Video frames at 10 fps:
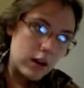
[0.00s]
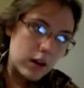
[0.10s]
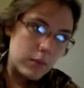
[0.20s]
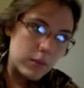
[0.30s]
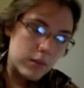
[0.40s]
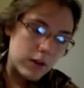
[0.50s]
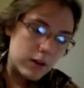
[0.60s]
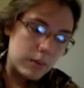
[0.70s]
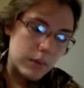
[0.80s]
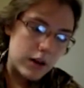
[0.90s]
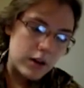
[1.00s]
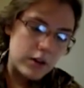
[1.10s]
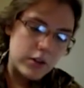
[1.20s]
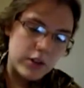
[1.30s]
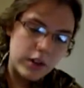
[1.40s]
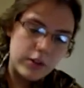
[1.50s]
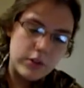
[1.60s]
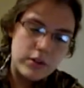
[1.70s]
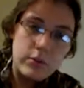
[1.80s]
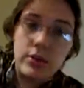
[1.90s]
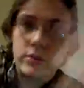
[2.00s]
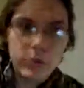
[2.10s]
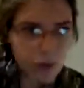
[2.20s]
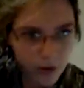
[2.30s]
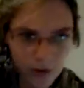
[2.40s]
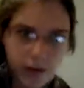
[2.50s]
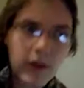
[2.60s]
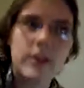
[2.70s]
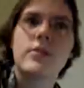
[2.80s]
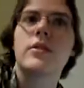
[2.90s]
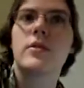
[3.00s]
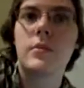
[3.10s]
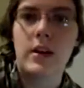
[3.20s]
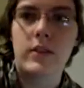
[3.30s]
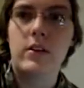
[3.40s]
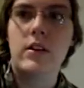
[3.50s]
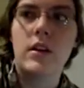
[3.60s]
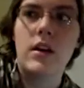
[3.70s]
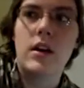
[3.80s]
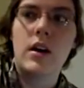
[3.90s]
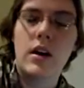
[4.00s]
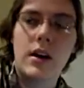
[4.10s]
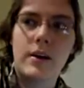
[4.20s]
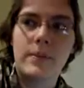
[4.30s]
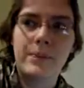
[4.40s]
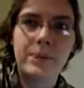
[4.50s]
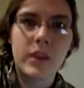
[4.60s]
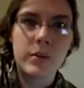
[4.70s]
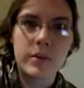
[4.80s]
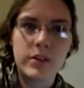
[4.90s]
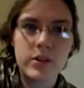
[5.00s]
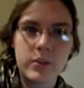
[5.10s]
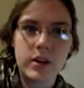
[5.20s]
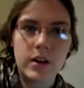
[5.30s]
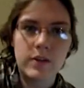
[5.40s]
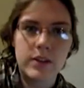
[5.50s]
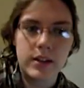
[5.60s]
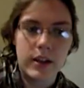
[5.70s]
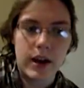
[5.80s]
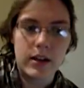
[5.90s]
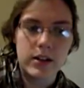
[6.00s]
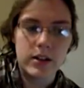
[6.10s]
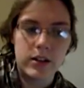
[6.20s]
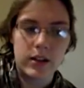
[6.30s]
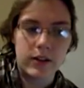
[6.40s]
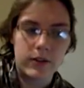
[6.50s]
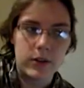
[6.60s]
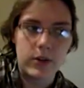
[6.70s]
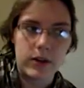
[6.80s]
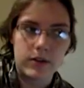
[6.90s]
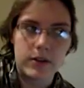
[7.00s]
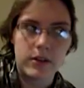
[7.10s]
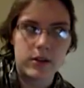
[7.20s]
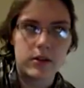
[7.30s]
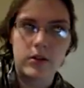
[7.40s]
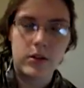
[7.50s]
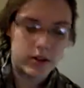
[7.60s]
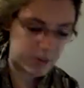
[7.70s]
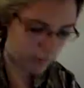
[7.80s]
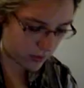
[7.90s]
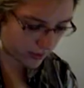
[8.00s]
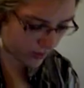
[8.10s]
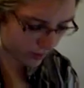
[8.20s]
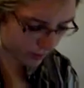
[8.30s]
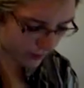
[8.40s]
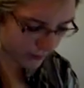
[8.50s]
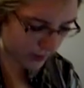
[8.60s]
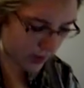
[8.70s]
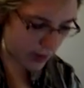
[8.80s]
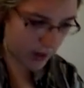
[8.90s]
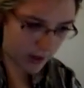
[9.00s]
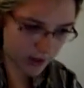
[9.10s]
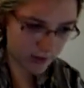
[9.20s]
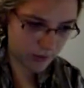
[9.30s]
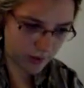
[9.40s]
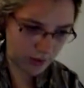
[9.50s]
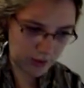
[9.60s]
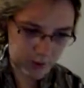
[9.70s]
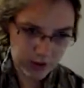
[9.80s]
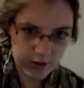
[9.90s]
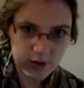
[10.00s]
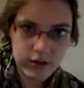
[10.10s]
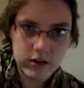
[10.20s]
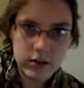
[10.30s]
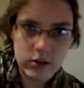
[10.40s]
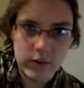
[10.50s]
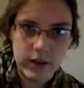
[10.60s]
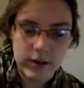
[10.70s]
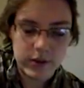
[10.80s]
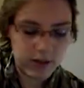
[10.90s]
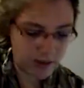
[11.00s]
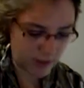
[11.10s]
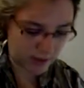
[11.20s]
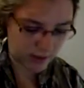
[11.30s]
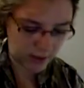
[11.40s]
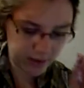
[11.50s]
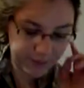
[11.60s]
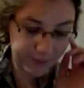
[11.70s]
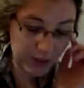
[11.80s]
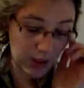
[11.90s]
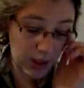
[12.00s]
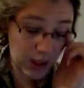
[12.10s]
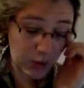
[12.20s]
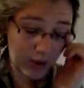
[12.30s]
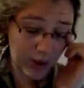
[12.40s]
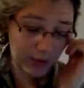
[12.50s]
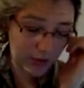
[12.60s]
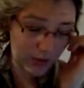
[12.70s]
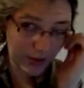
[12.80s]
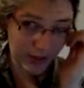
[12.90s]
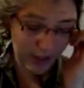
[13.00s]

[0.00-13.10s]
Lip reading: for her marriage, or like there was a renewal of vows or whatever. But she went off and did that, and she like flew off to New York to be with her family and with her spouse, whoever that was. And what happened